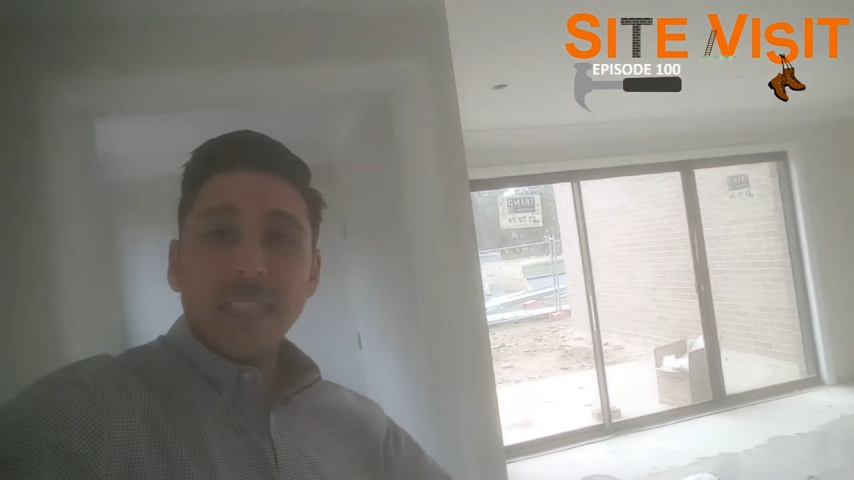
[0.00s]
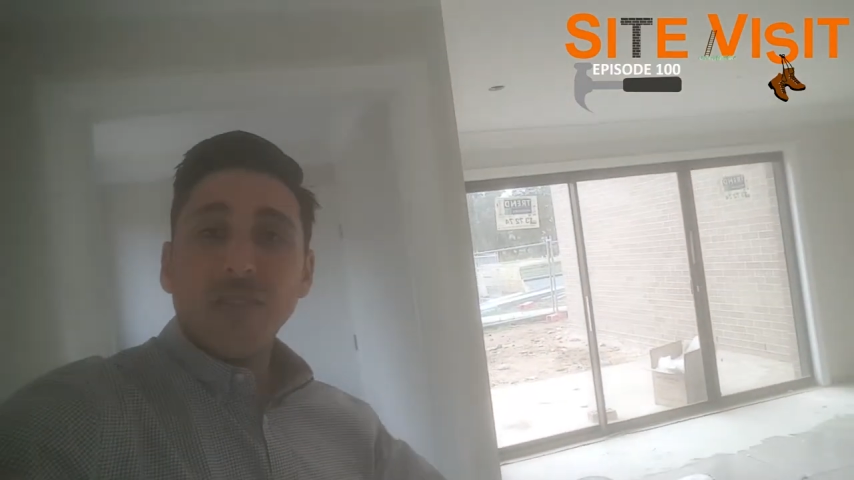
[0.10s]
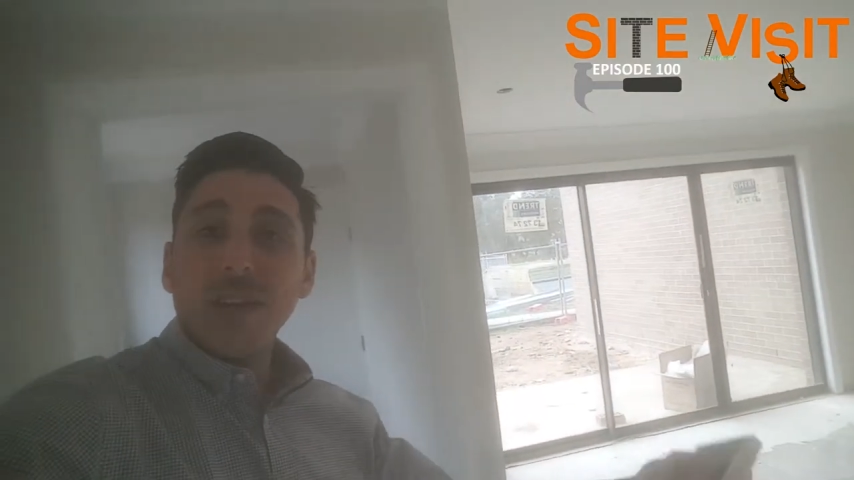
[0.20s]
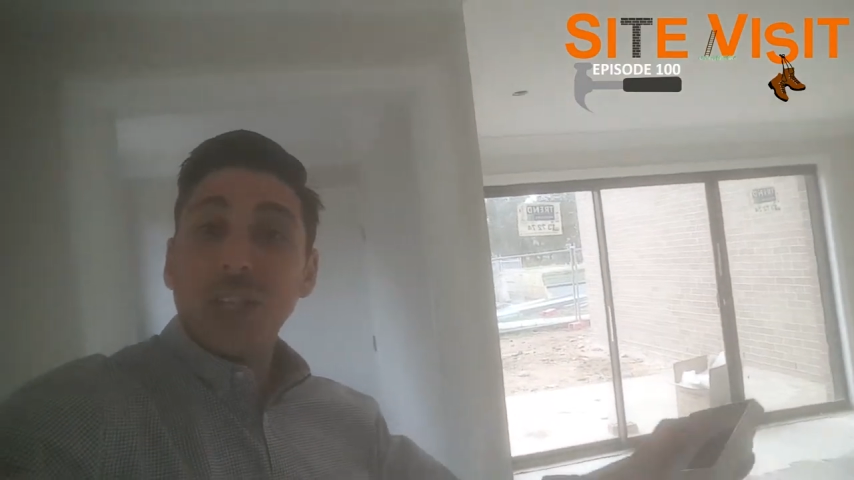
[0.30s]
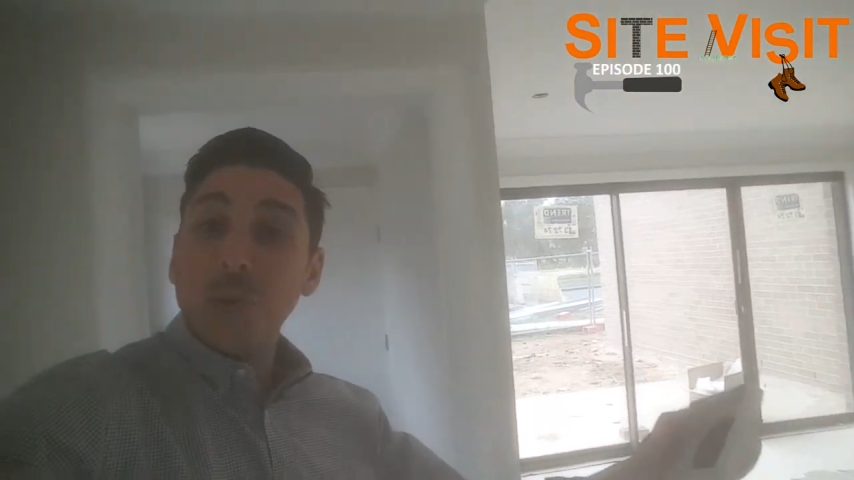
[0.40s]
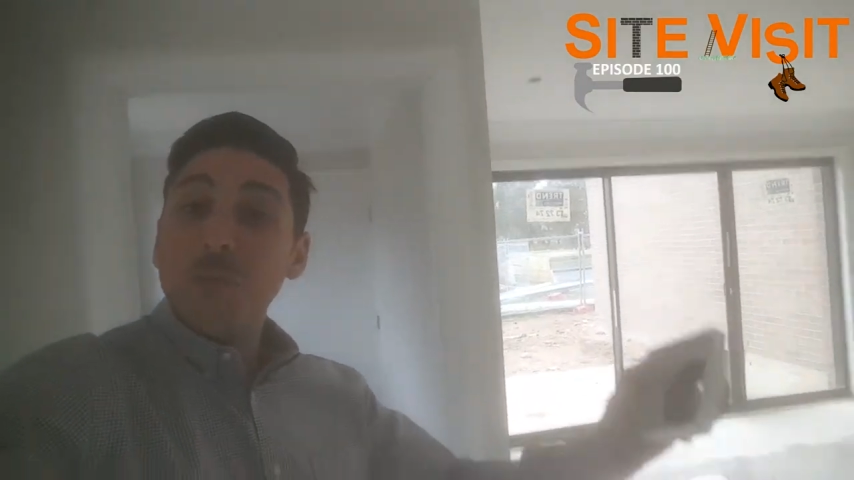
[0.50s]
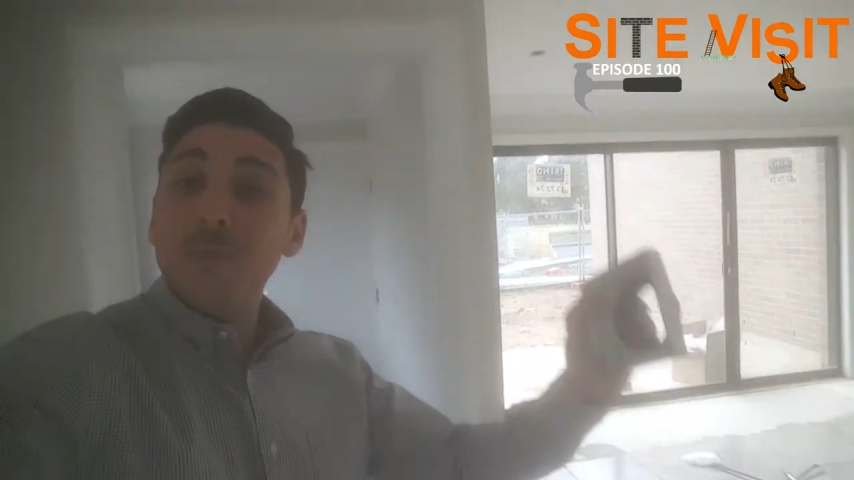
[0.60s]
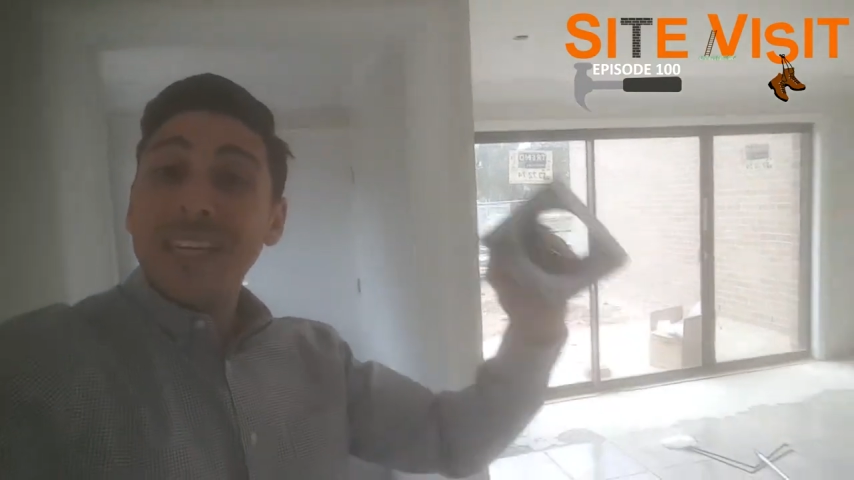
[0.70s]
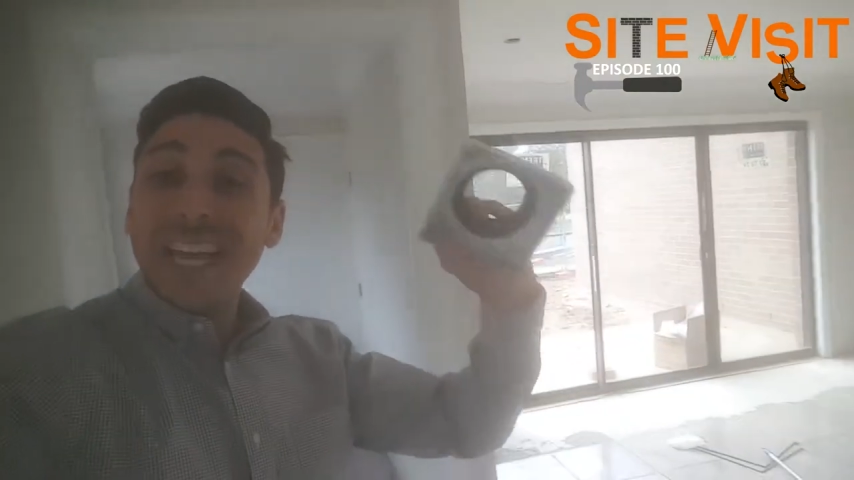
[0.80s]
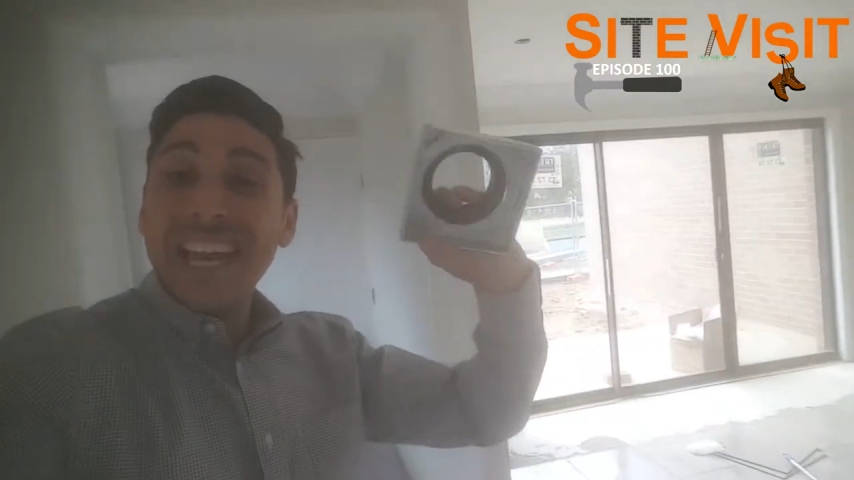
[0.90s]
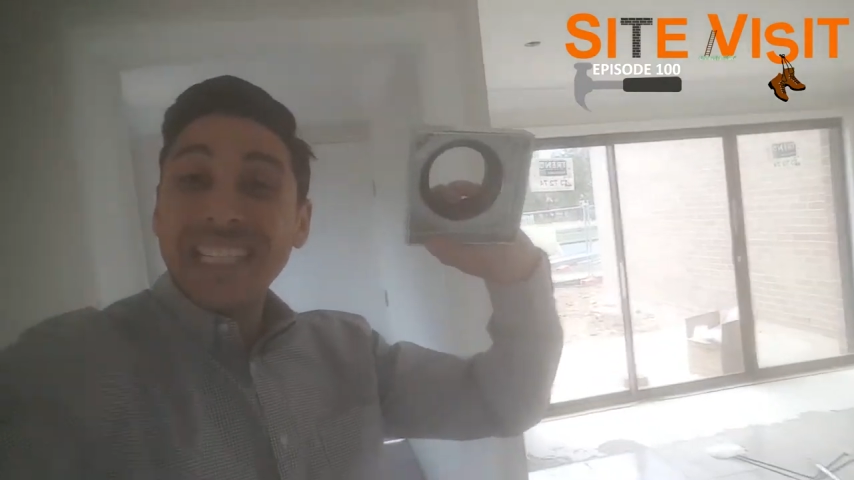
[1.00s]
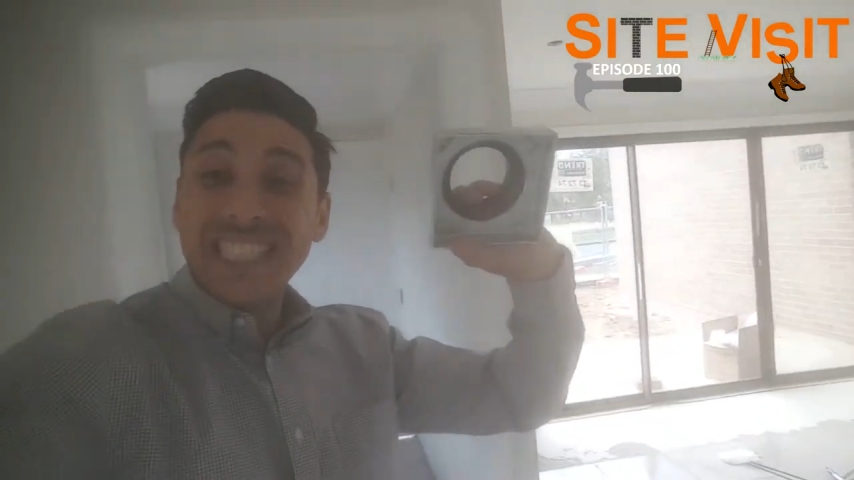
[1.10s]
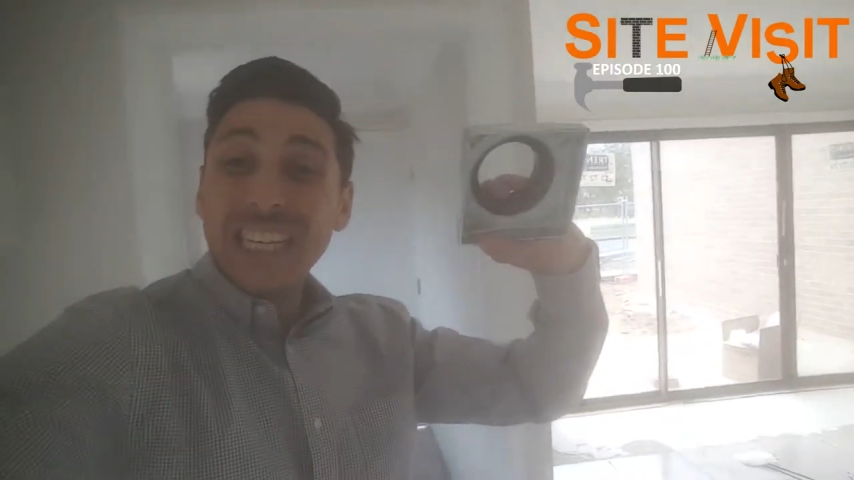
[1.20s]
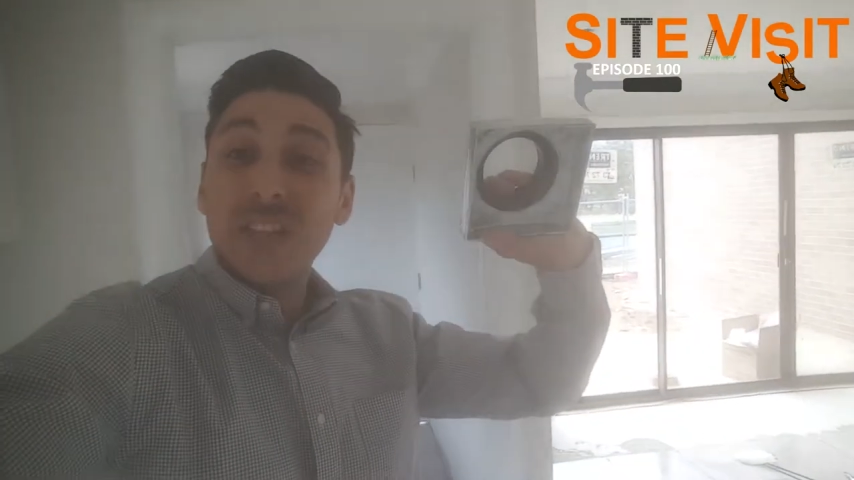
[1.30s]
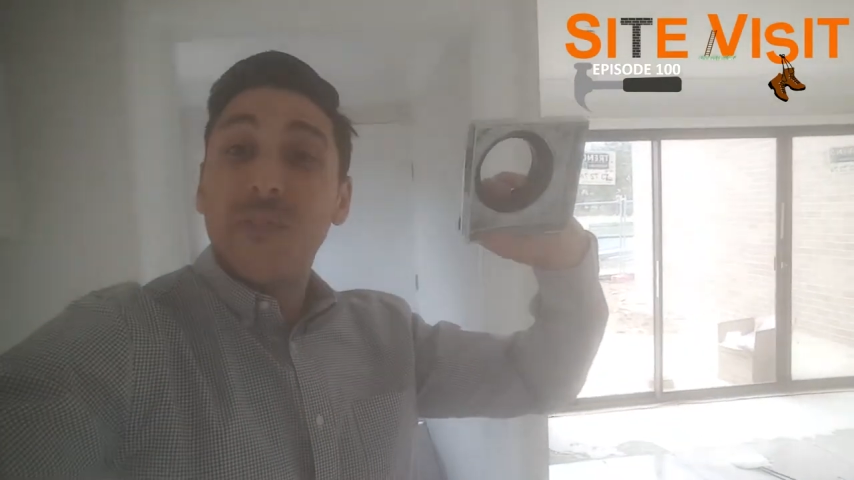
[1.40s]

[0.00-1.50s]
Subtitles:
these are only two of them. You can actually get